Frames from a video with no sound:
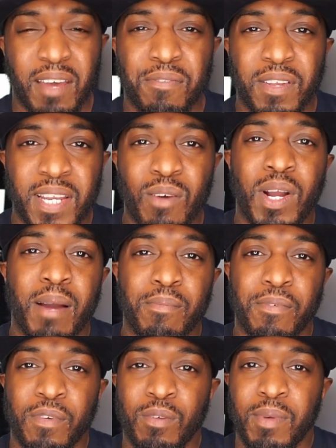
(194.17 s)
and I think that will
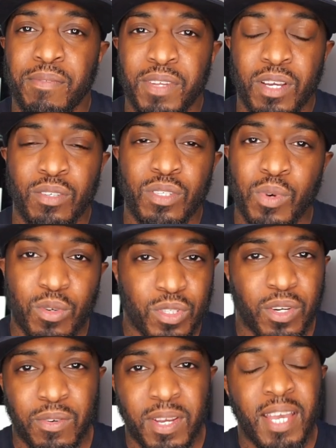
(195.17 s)
come through in my videos as
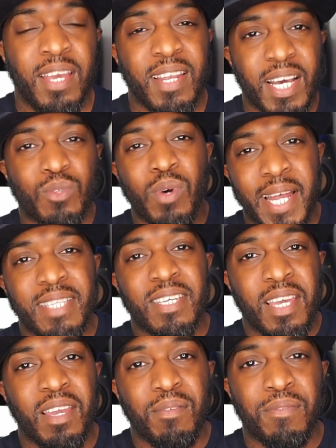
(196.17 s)
well so that's why I
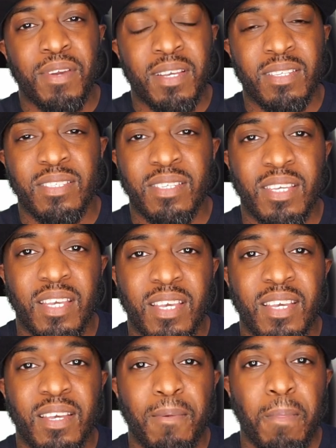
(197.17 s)
like to keep things
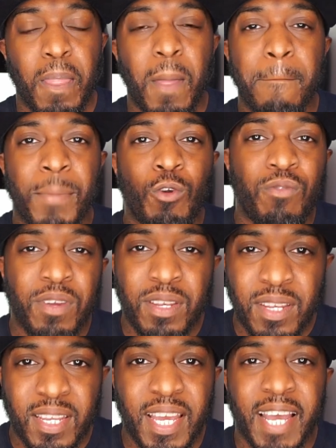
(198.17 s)

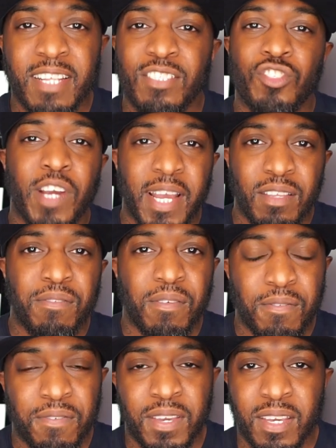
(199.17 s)
moving and trying
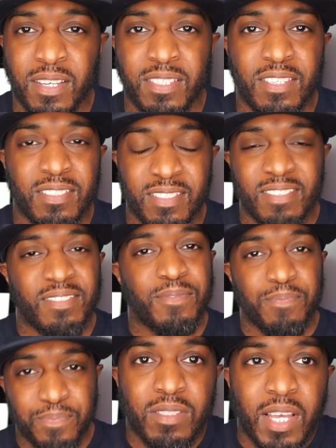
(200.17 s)
different things and
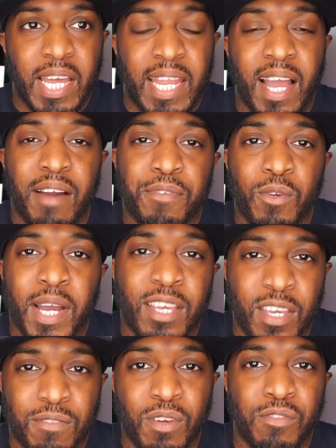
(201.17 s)
so and I feel
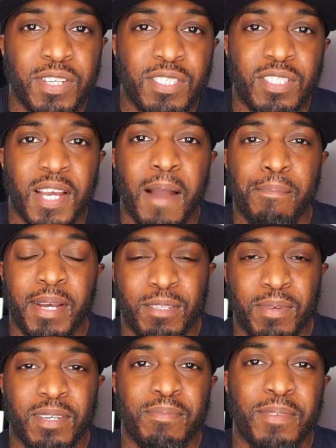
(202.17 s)
like it gives you a reason to come
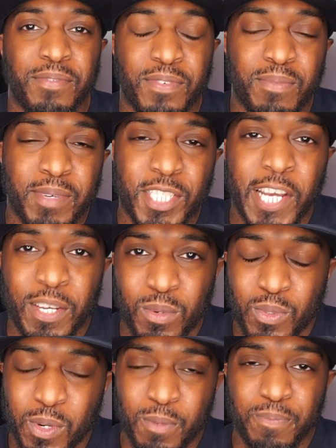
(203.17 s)
back to my, my, my,
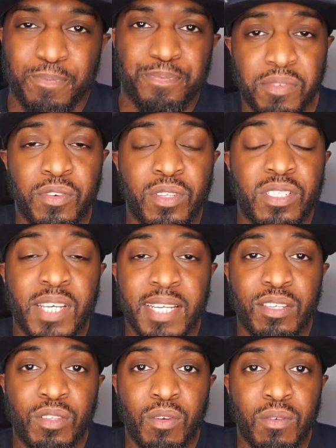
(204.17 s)
channel as well but if you
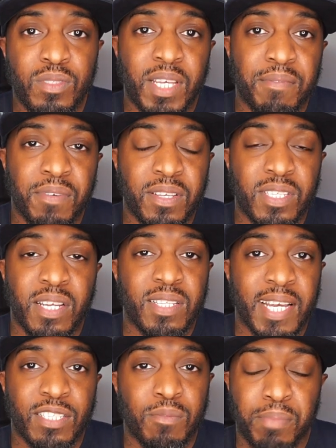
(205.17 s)
decide to do something
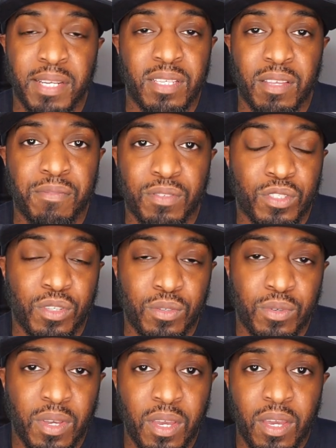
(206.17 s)
that's completely different
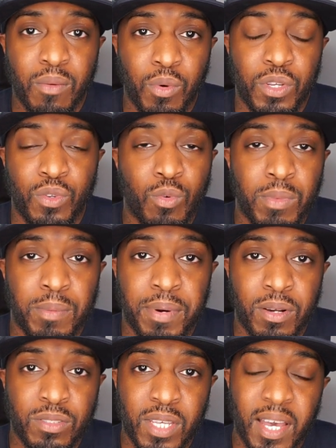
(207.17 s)
to what you
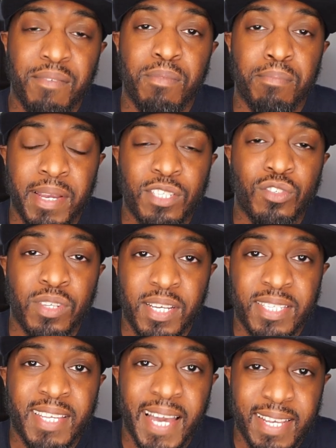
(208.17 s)
normally post have make
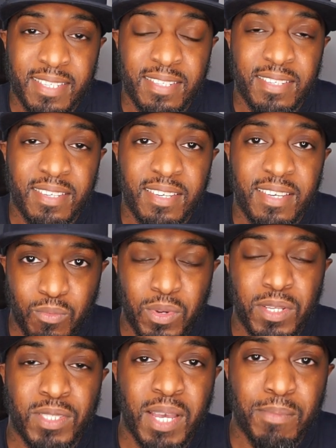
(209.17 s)
sure that it ties in so
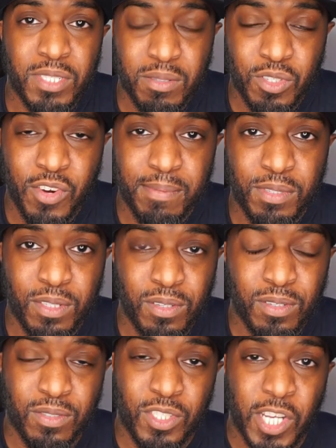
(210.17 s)
when someone subscribes
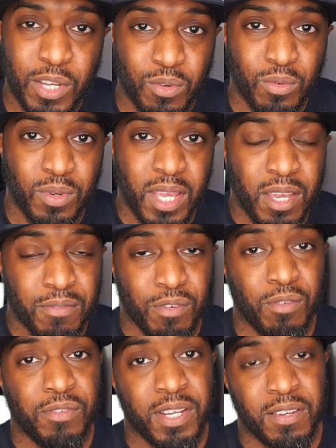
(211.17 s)
to your channel
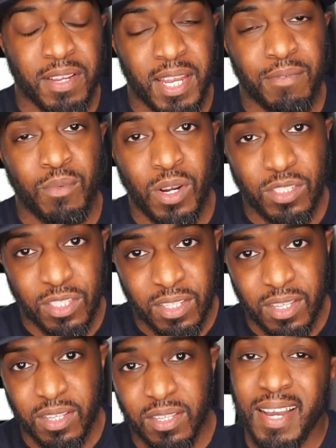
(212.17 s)
for a video that they've
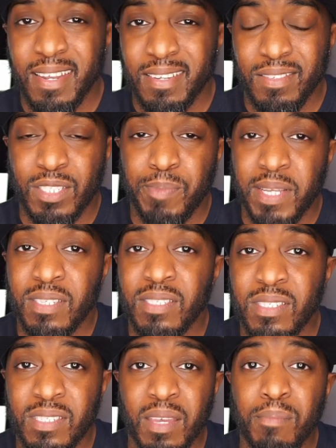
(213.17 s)
watched they're kind of
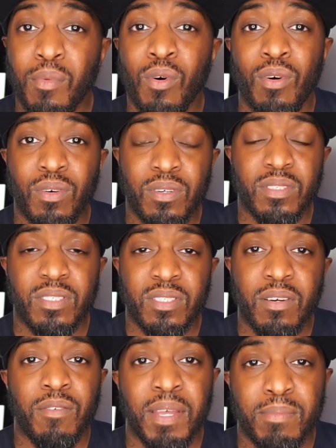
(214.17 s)
expecting to see more
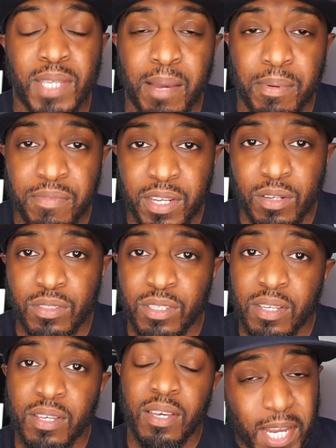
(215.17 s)
of them type of
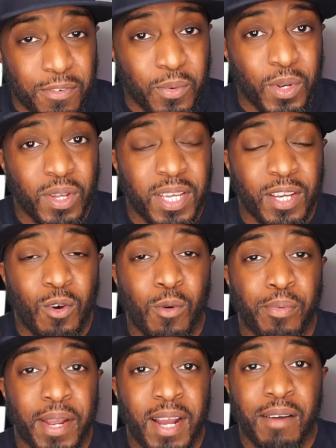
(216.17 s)
videos but if you want to
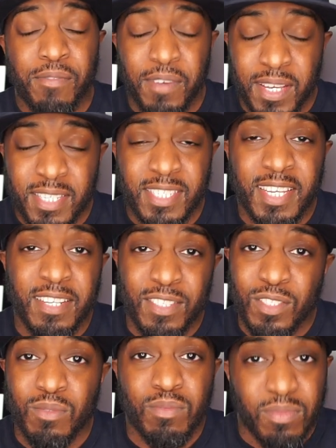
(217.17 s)
incorporate other things
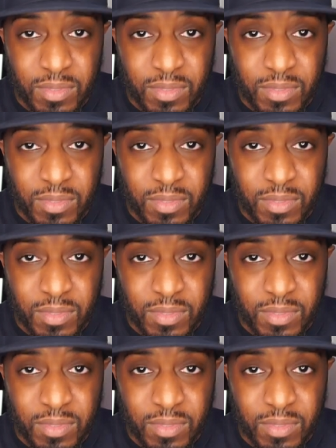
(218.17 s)
then